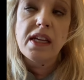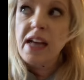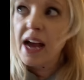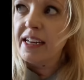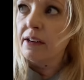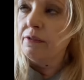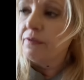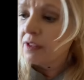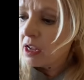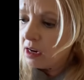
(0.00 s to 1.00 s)
kind of
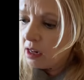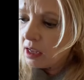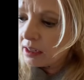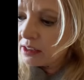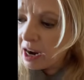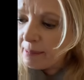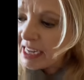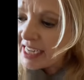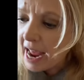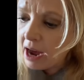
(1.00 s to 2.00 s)

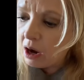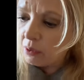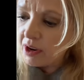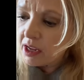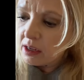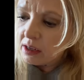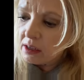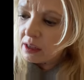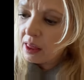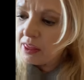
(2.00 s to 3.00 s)
dumbing down
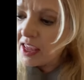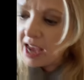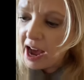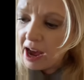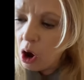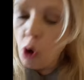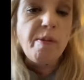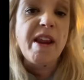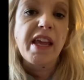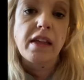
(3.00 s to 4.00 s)
the uh,
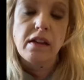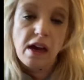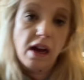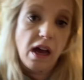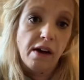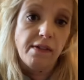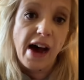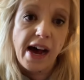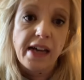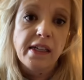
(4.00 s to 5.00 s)
opening of
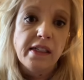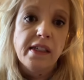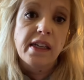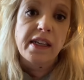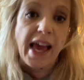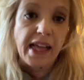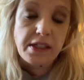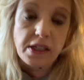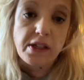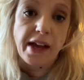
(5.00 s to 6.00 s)
uh,
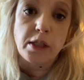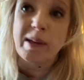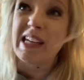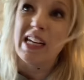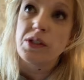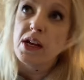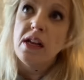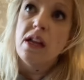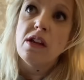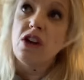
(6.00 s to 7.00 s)
galaxy's edge because
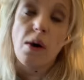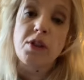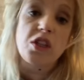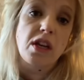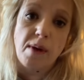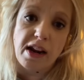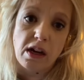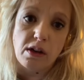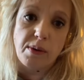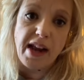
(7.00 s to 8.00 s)
no one's going to want to
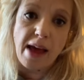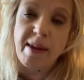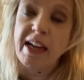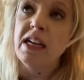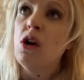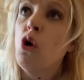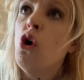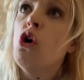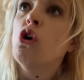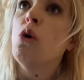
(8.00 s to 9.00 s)
go to it i mean
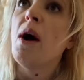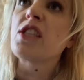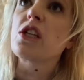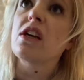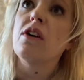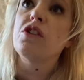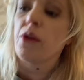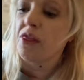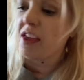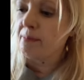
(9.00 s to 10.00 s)
who wants to go to a
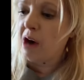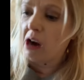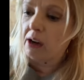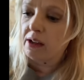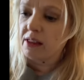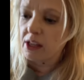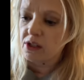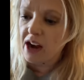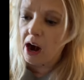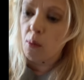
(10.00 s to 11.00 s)
theme park that's
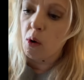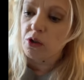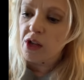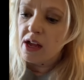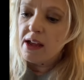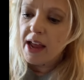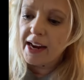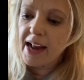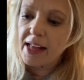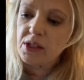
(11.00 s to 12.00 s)
Star Wars
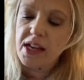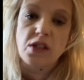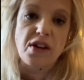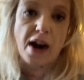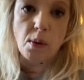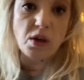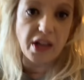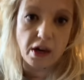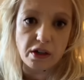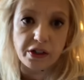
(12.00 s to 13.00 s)
and not see any Star Wars
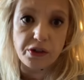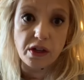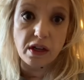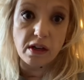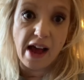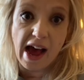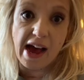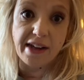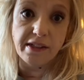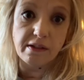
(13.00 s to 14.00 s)
characters.
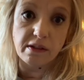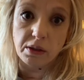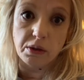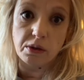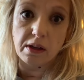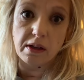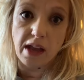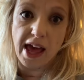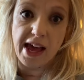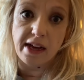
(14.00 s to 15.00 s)
Han, Luke,
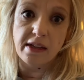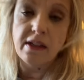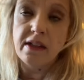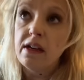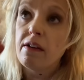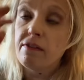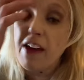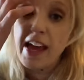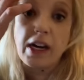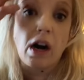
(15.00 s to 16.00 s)
Leia,
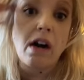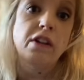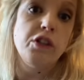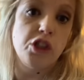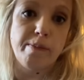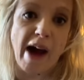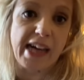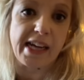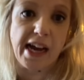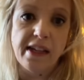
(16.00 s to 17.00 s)
Vader,
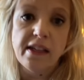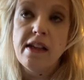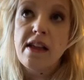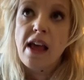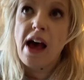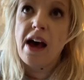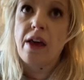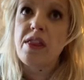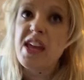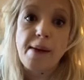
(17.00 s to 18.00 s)
Chewbacca,
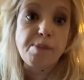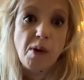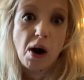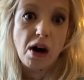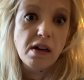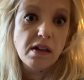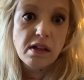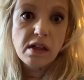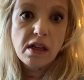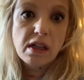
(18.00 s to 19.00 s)
uh, the Emperor,
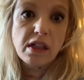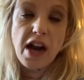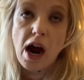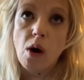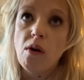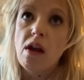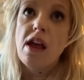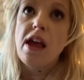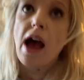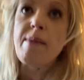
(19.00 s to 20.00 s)
you know.
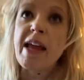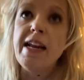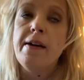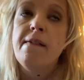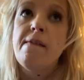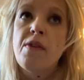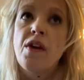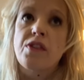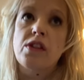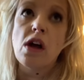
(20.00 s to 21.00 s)
I mean,
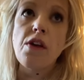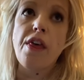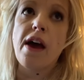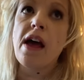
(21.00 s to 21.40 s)
this all,